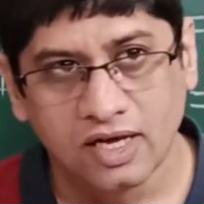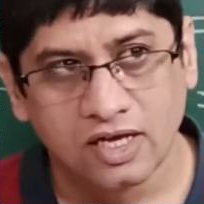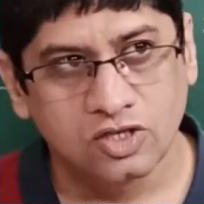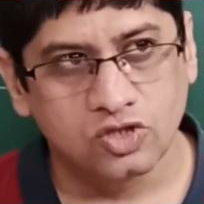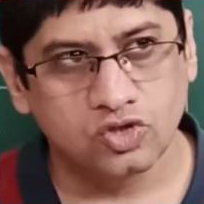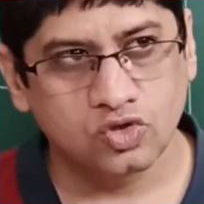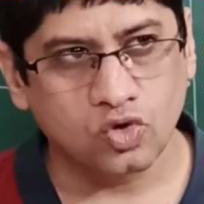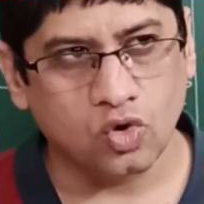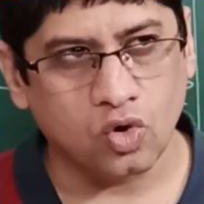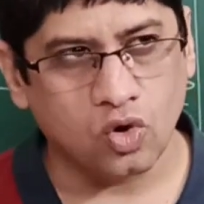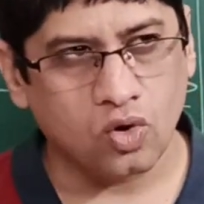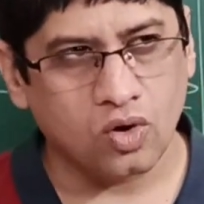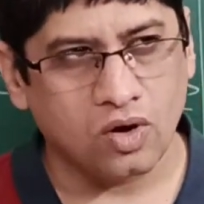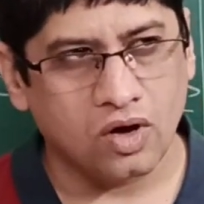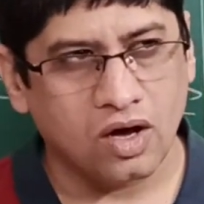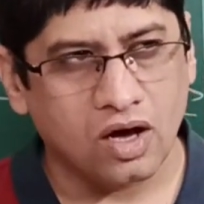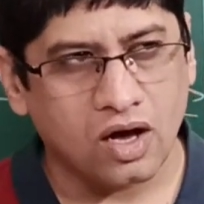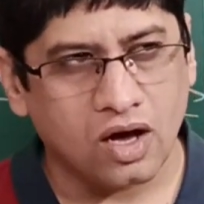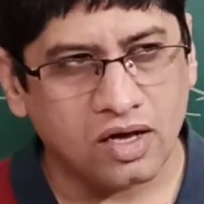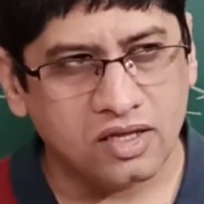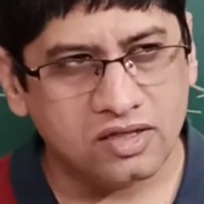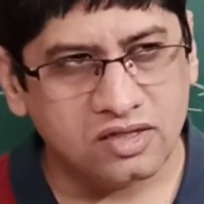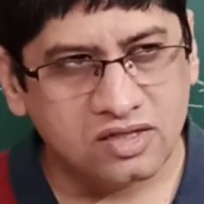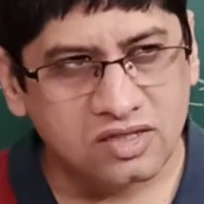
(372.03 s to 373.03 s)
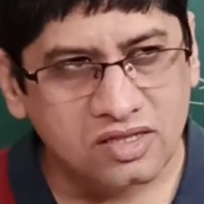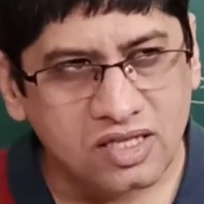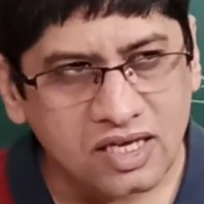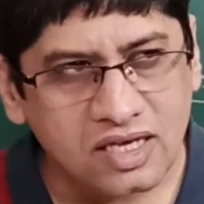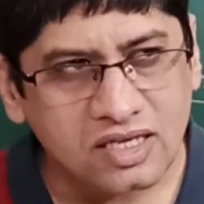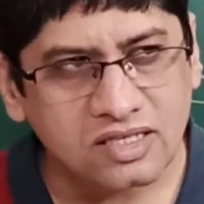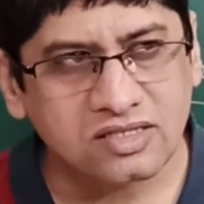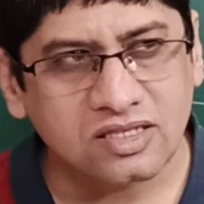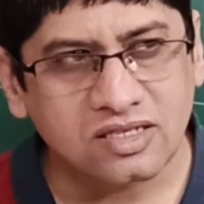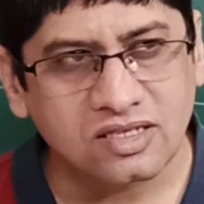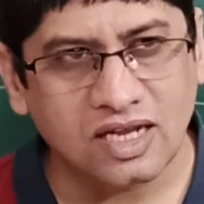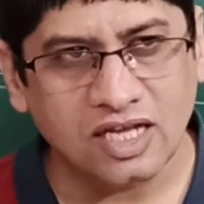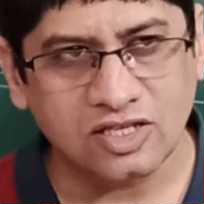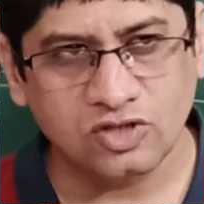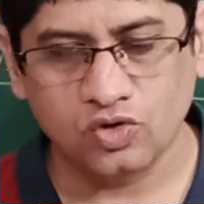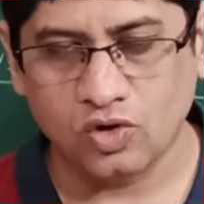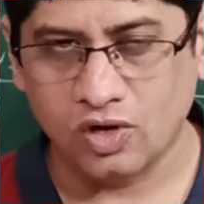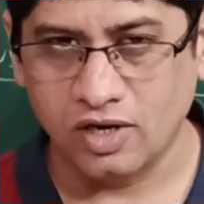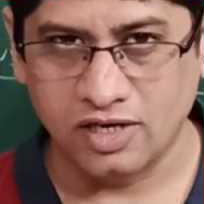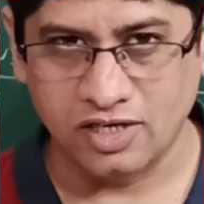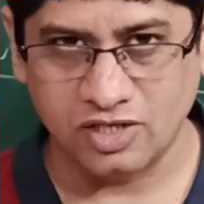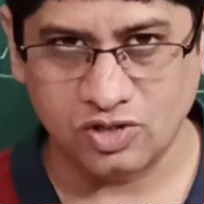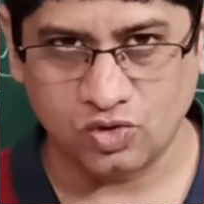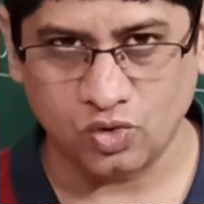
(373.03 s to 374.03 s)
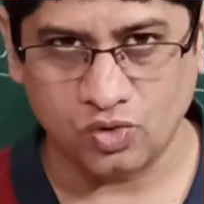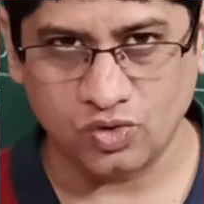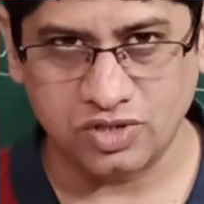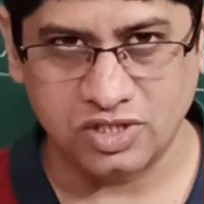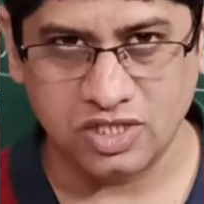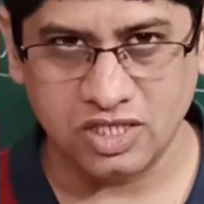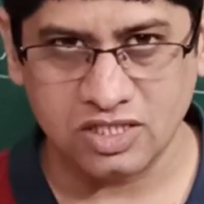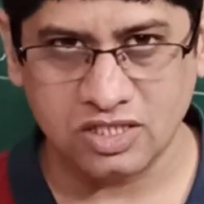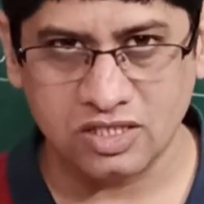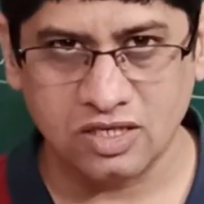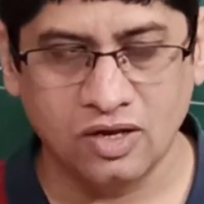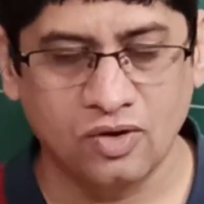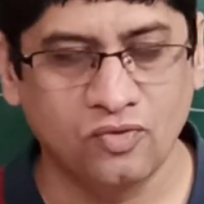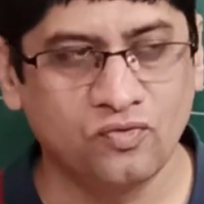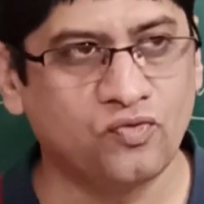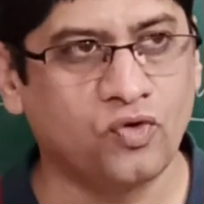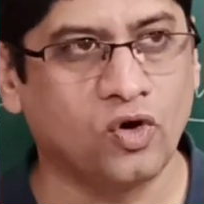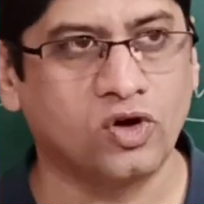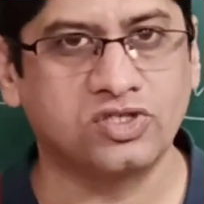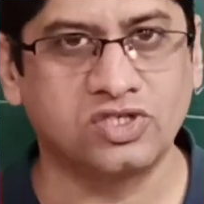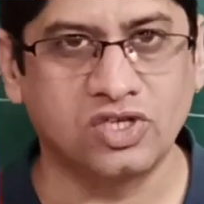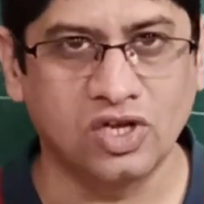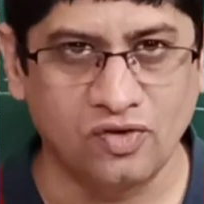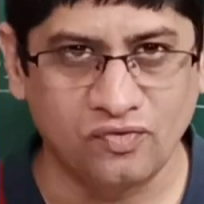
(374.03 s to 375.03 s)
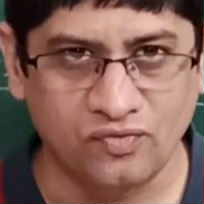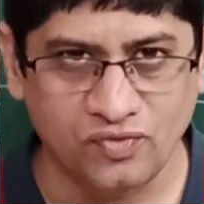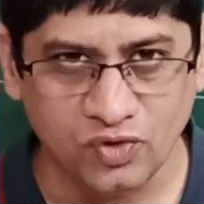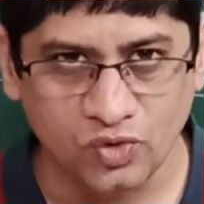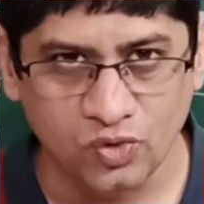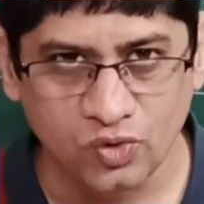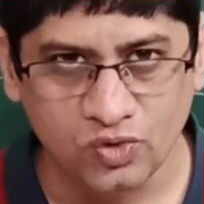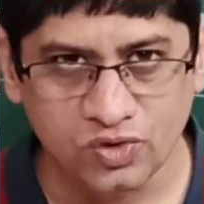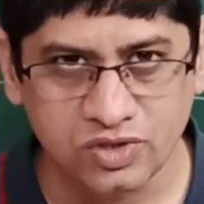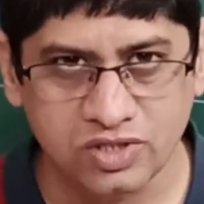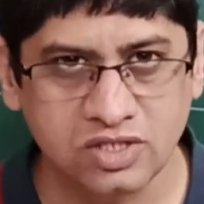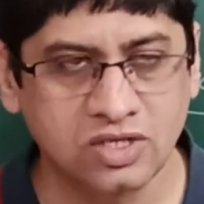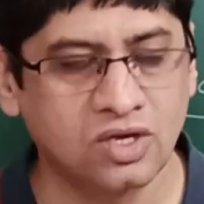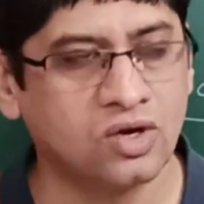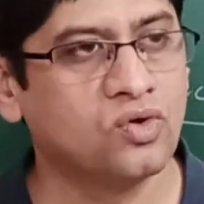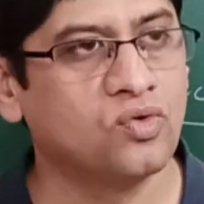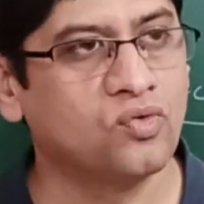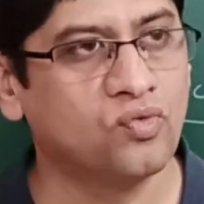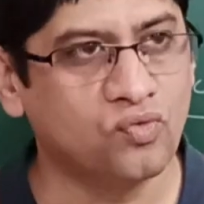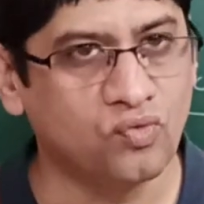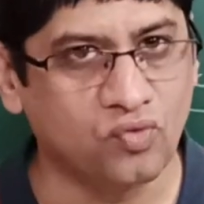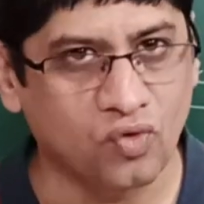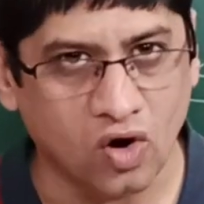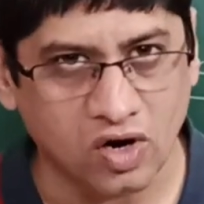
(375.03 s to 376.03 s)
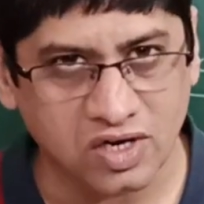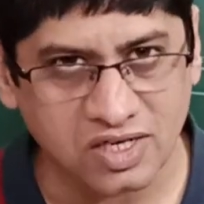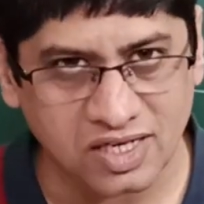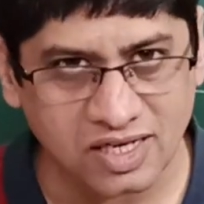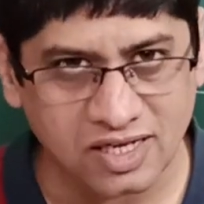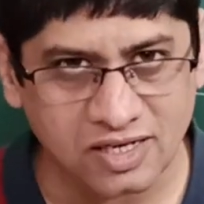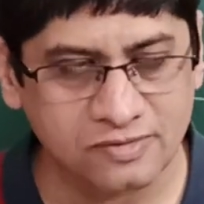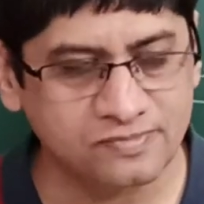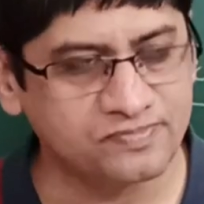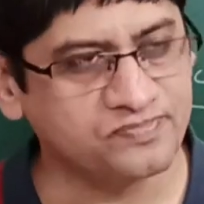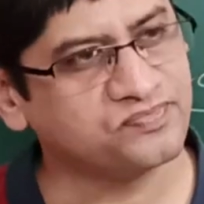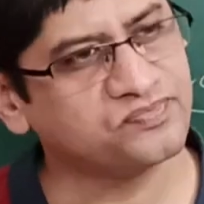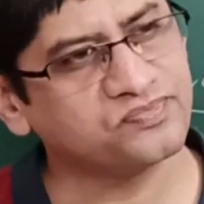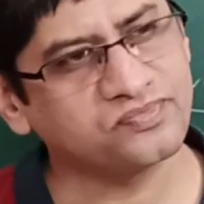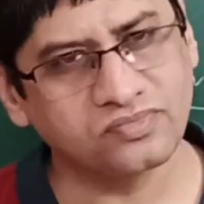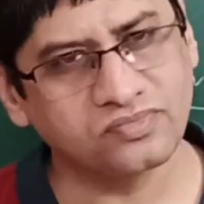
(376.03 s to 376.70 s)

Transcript: So these natural resources, fossil fuels, water,